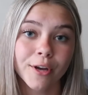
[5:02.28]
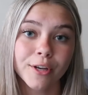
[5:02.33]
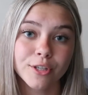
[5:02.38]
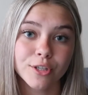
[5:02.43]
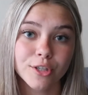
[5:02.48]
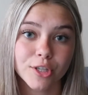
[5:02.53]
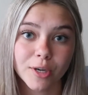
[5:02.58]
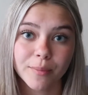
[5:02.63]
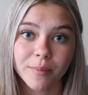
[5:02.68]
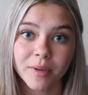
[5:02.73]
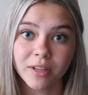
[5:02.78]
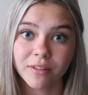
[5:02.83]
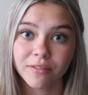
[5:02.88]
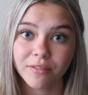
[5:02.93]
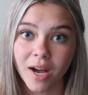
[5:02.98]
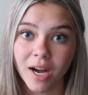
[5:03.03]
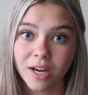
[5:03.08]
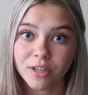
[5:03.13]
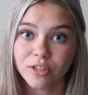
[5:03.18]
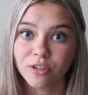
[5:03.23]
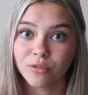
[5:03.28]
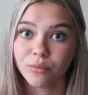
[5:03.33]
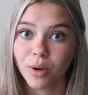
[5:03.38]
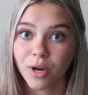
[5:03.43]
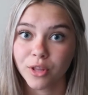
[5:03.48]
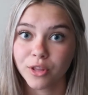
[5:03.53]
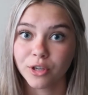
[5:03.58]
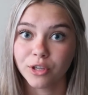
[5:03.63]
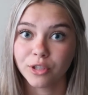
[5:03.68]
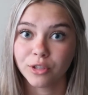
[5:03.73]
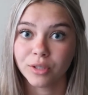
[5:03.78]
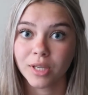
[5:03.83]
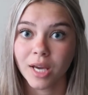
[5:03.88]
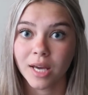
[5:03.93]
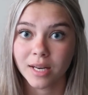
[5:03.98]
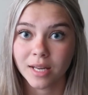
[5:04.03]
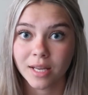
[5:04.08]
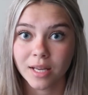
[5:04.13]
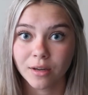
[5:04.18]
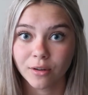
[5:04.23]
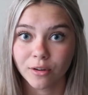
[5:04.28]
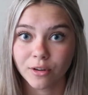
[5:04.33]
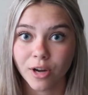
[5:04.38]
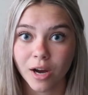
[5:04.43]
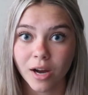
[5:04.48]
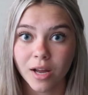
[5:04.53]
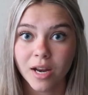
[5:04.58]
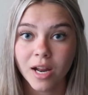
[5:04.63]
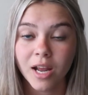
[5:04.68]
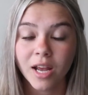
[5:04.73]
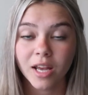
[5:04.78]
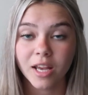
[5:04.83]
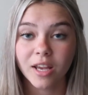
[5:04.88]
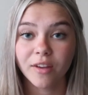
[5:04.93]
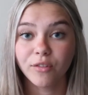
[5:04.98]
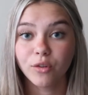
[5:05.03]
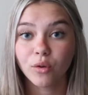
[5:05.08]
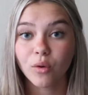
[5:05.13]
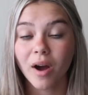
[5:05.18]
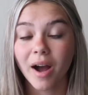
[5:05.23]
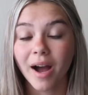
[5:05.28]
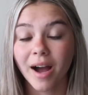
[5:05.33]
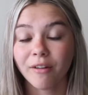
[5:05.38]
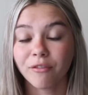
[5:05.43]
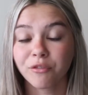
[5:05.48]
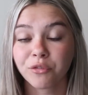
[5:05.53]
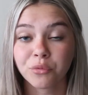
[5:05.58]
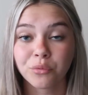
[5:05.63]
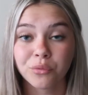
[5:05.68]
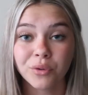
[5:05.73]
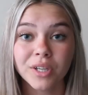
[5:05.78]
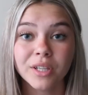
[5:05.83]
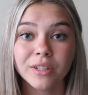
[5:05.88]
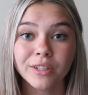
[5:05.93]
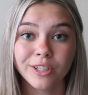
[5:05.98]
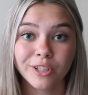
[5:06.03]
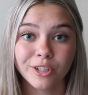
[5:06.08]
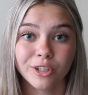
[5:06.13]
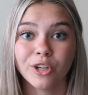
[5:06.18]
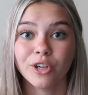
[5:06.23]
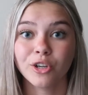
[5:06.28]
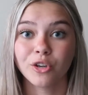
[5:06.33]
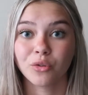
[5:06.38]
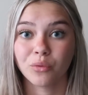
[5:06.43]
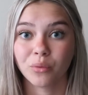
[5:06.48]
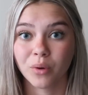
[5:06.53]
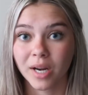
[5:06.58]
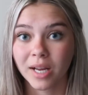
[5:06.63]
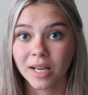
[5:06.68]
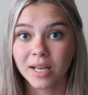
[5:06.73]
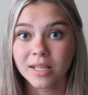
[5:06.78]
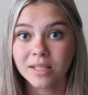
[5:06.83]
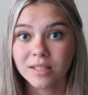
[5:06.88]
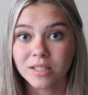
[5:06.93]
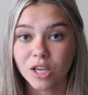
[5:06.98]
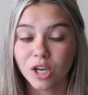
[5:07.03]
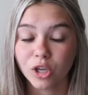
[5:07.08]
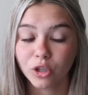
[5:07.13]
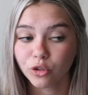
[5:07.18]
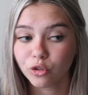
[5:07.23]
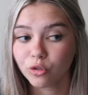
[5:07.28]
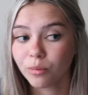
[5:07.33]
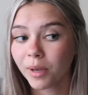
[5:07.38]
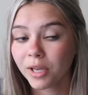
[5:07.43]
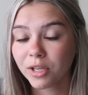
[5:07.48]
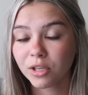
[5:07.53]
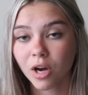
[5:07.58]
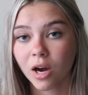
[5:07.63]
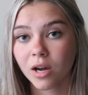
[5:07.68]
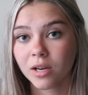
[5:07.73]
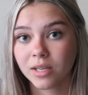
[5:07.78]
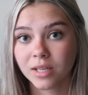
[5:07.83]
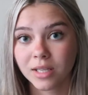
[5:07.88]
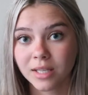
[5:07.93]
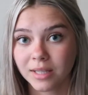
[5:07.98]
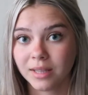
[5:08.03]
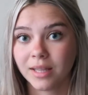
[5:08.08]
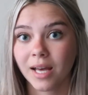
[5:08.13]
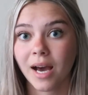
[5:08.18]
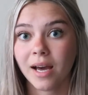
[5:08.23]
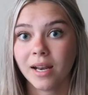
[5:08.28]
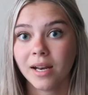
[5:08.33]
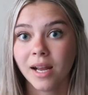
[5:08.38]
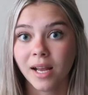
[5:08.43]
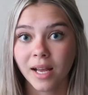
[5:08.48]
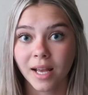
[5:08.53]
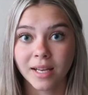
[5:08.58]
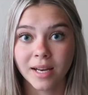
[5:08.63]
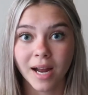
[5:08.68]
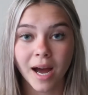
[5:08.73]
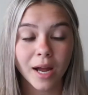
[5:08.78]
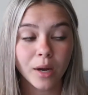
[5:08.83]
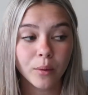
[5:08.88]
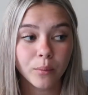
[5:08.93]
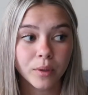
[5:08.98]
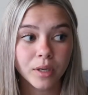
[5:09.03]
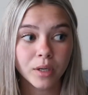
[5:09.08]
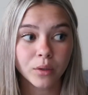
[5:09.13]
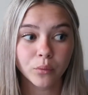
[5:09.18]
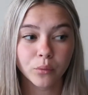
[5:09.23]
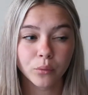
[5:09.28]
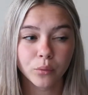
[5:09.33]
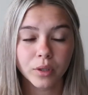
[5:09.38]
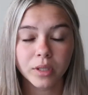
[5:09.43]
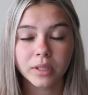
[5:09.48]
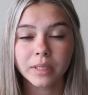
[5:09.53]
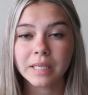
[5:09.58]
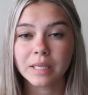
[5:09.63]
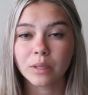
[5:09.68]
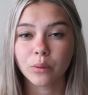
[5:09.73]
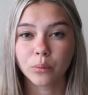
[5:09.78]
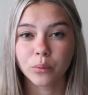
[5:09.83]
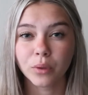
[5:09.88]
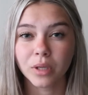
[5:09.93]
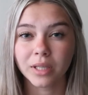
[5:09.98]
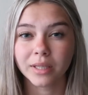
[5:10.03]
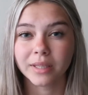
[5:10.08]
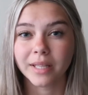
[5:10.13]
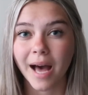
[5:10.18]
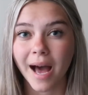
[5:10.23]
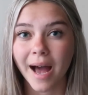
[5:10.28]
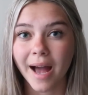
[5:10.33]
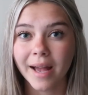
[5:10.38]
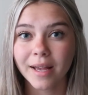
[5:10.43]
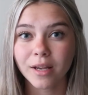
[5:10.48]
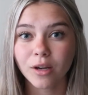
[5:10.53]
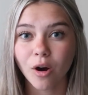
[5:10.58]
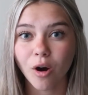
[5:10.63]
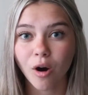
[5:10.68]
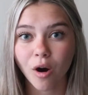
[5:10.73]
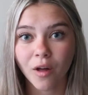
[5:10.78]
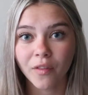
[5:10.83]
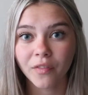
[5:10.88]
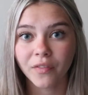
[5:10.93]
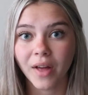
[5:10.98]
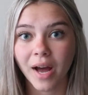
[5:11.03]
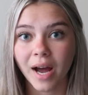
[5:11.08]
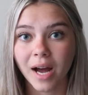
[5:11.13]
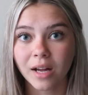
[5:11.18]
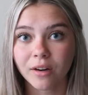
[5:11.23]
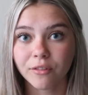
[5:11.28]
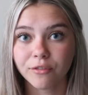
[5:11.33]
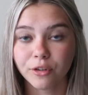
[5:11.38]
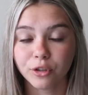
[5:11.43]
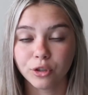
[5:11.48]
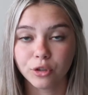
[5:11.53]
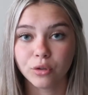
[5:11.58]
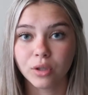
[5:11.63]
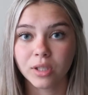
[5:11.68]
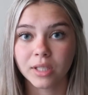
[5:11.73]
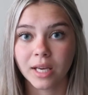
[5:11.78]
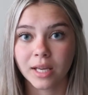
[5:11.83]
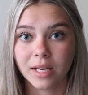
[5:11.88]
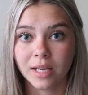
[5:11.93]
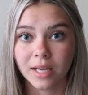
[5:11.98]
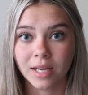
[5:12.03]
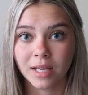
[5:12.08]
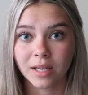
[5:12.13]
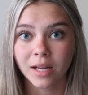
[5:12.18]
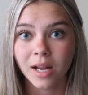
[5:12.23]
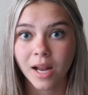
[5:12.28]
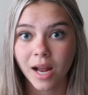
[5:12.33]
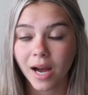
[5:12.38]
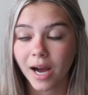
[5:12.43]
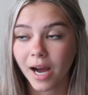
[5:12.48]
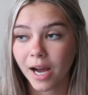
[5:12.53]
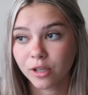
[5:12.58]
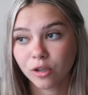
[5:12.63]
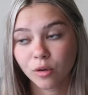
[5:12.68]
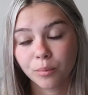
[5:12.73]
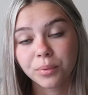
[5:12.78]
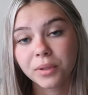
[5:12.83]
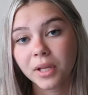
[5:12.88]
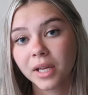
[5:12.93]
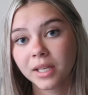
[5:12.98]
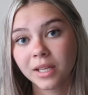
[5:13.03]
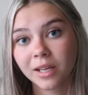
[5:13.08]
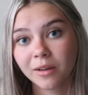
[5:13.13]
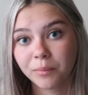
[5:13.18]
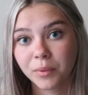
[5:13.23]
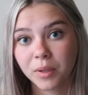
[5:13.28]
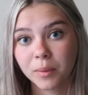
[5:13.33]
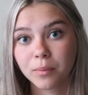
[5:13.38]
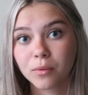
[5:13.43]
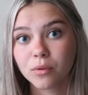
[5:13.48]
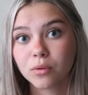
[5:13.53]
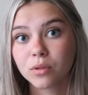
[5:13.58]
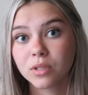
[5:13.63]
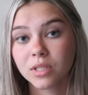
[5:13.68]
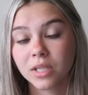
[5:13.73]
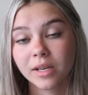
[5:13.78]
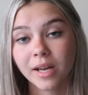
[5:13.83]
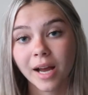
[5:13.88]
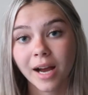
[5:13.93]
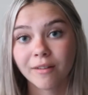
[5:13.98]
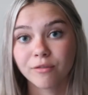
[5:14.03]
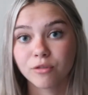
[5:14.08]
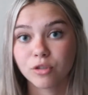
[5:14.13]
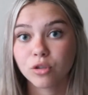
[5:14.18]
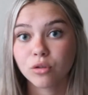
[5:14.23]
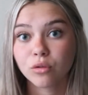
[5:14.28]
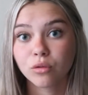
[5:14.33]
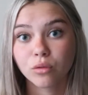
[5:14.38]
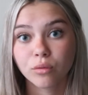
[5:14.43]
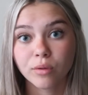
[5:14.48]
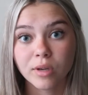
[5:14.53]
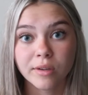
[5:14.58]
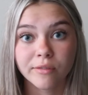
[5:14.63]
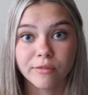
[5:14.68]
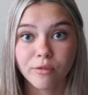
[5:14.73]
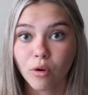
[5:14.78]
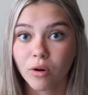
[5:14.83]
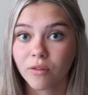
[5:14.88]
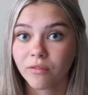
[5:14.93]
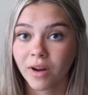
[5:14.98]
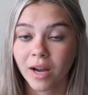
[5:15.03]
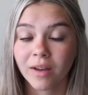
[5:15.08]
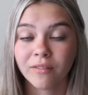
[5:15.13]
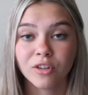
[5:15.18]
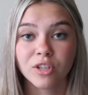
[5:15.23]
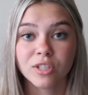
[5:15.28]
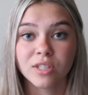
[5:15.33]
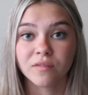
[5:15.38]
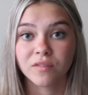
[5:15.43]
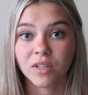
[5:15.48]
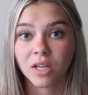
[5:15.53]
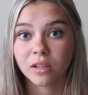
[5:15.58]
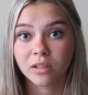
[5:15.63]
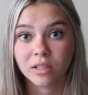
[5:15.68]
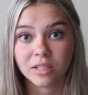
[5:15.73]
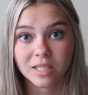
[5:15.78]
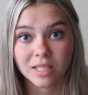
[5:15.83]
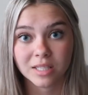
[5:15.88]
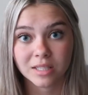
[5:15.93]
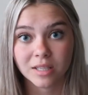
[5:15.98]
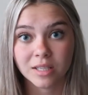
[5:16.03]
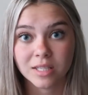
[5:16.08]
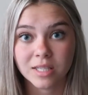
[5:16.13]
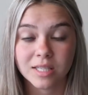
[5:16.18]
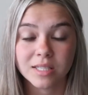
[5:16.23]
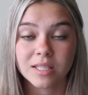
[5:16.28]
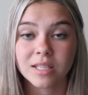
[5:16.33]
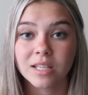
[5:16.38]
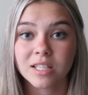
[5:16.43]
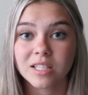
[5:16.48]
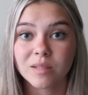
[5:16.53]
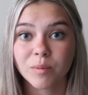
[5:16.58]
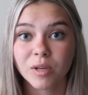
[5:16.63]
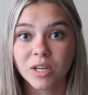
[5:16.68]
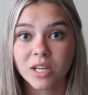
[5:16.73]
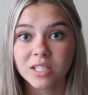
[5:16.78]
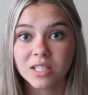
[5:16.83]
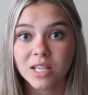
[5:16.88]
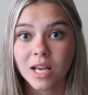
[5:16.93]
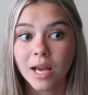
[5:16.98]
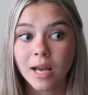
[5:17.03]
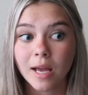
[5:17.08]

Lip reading: a determining factor of whether you get in or not. If you have really good grades, you may not need that. And I wouldn't really rely on that for you to get in. I know plenty of people who did have 2, 3, 4, 5 years of dental assisting experience,